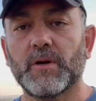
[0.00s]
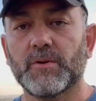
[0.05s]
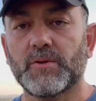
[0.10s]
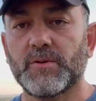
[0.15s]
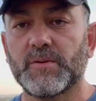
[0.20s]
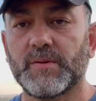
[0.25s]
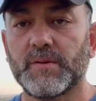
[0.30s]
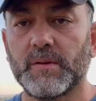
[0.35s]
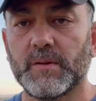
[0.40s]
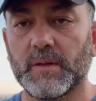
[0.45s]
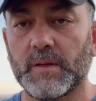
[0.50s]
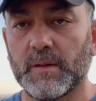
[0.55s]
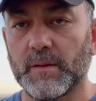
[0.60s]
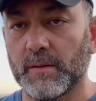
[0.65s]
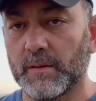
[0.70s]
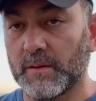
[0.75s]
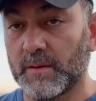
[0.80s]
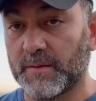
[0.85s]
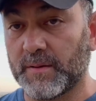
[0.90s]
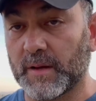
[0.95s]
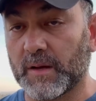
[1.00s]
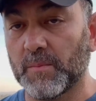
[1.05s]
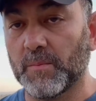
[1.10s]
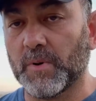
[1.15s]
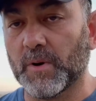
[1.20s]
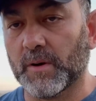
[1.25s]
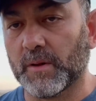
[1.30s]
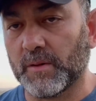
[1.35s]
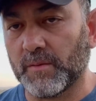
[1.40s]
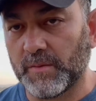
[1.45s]
to see the second
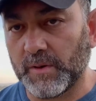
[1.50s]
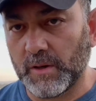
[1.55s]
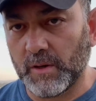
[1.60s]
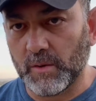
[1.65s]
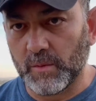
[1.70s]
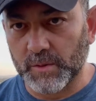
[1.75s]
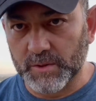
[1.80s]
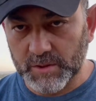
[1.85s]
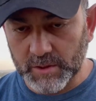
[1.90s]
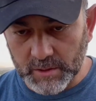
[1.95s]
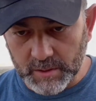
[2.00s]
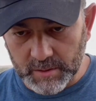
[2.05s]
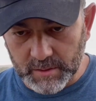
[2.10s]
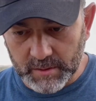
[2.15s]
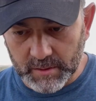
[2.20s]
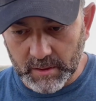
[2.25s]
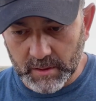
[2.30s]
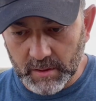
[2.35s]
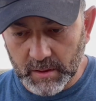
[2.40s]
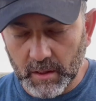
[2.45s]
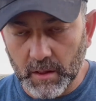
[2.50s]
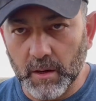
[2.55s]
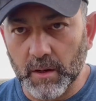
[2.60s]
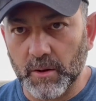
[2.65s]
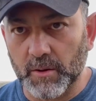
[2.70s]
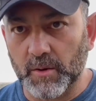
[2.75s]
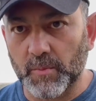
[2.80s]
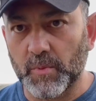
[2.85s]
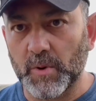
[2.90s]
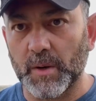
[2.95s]
part of the video, which is are
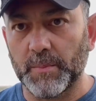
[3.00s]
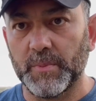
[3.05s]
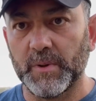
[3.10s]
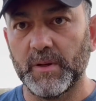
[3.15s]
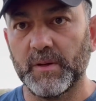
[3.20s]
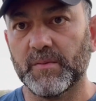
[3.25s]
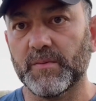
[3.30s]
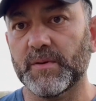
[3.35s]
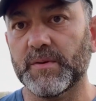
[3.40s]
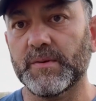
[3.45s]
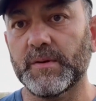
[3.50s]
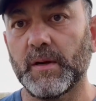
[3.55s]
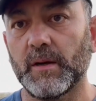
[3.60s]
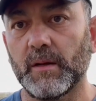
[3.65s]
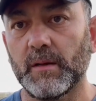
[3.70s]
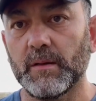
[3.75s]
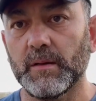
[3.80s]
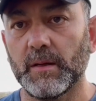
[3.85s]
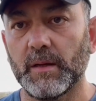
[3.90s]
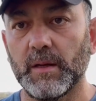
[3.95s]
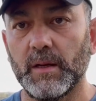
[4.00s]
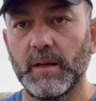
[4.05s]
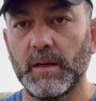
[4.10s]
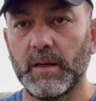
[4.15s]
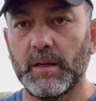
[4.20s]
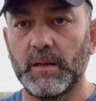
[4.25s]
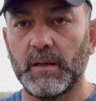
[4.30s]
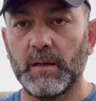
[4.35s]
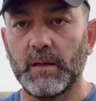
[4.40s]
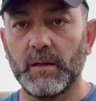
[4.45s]
there properties for sale
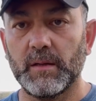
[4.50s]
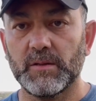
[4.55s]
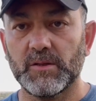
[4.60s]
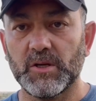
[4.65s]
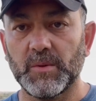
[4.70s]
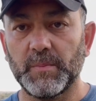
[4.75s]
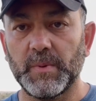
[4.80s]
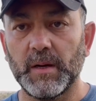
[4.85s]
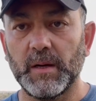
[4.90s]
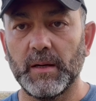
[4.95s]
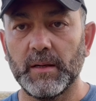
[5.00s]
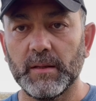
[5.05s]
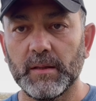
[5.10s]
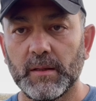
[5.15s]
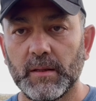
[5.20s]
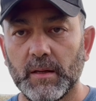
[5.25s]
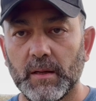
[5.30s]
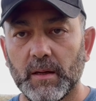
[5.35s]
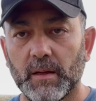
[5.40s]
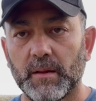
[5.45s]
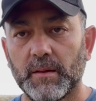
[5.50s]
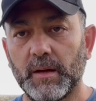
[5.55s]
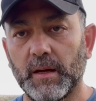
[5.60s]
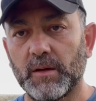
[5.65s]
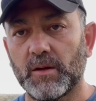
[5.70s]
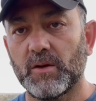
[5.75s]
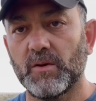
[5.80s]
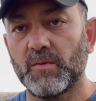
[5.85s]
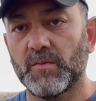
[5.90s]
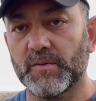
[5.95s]
in Chapala,
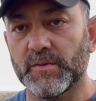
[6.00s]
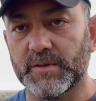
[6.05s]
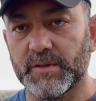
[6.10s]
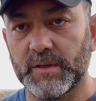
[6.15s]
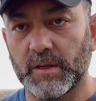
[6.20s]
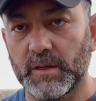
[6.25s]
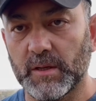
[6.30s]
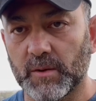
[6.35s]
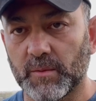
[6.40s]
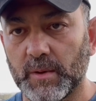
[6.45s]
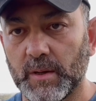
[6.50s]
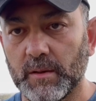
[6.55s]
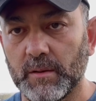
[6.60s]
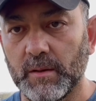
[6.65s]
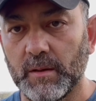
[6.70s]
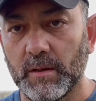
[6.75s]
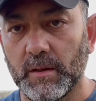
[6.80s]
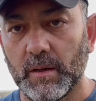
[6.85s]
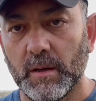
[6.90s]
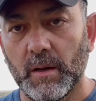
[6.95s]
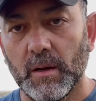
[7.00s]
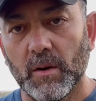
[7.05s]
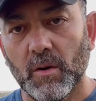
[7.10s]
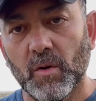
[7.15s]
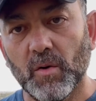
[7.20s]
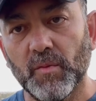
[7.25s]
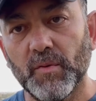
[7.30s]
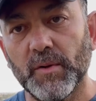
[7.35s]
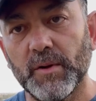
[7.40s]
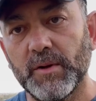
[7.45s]
thank you for sticking around.
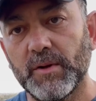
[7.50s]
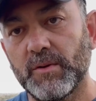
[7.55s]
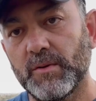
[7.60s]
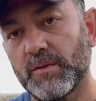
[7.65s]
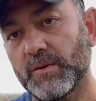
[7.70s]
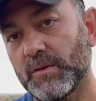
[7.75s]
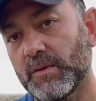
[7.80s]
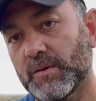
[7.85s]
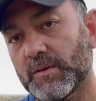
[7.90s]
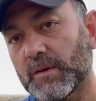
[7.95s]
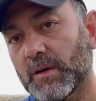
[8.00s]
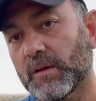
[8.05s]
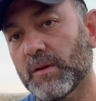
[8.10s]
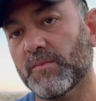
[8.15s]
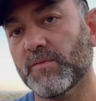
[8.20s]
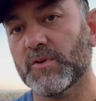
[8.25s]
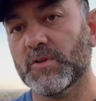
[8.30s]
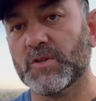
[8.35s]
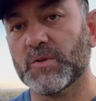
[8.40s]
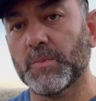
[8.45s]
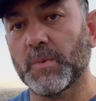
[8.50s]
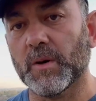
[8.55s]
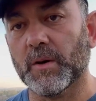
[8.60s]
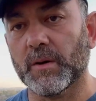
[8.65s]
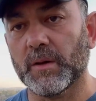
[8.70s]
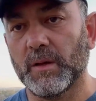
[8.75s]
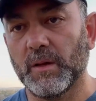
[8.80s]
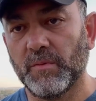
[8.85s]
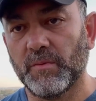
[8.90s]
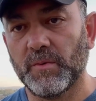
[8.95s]
Hopefully you saw the first part.
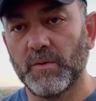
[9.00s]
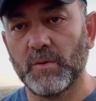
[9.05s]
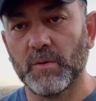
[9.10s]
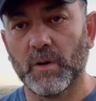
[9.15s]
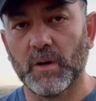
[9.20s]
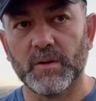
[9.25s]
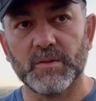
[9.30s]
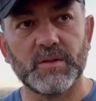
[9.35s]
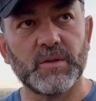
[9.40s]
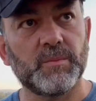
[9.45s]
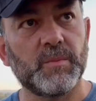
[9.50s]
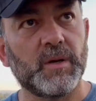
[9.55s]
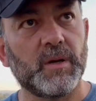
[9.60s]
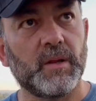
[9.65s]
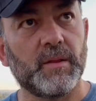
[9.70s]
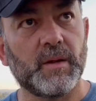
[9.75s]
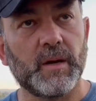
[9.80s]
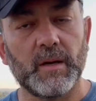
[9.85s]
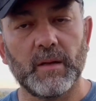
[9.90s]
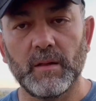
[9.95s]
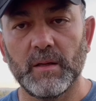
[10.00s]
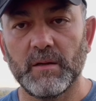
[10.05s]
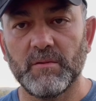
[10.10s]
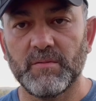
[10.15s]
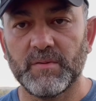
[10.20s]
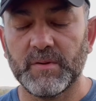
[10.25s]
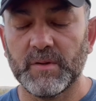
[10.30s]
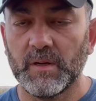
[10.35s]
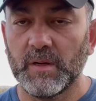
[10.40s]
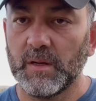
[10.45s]
If you are somebody that
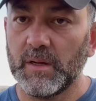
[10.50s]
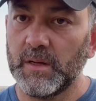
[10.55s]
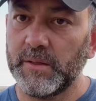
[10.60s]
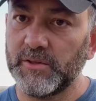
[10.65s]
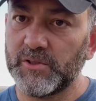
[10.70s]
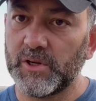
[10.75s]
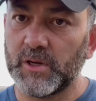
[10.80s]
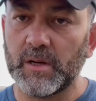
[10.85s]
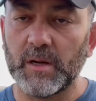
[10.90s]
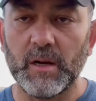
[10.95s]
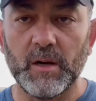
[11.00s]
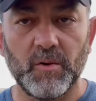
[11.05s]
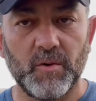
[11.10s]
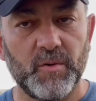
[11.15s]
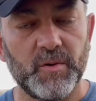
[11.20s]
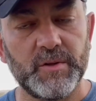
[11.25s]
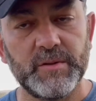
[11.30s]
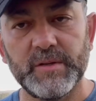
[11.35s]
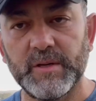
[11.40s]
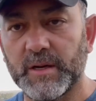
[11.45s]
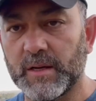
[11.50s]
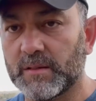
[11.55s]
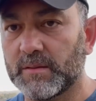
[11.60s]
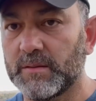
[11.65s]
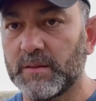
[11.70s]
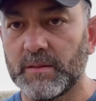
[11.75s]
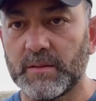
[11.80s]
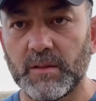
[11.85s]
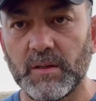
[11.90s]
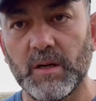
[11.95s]
lives in Chicago and
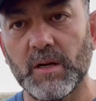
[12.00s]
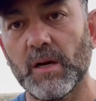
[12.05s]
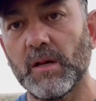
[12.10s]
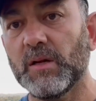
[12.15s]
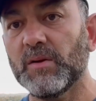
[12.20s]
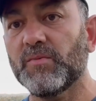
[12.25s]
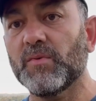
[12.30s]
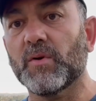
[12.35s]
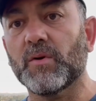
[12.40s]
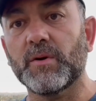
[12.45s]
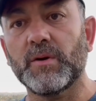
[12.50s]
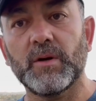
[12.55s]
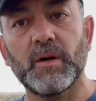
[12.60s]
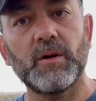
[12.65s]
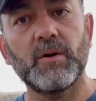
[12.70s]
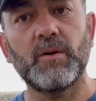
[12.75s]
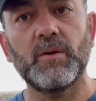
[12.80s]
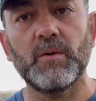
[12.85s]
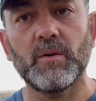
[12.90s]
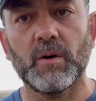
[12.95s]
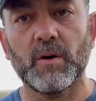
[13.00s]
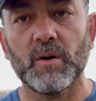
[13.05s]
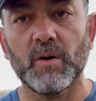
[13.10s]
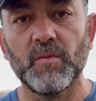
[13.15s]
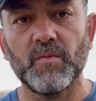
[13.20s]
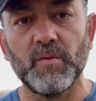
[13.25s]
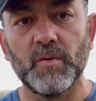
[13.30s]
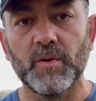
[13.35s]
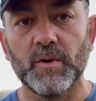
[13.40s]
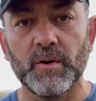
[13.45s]
Texas and California and you are a
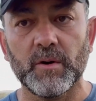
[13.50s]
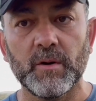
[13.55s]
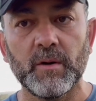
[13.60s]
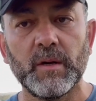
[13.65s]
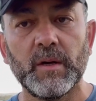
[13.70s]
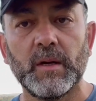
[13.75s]
foreigner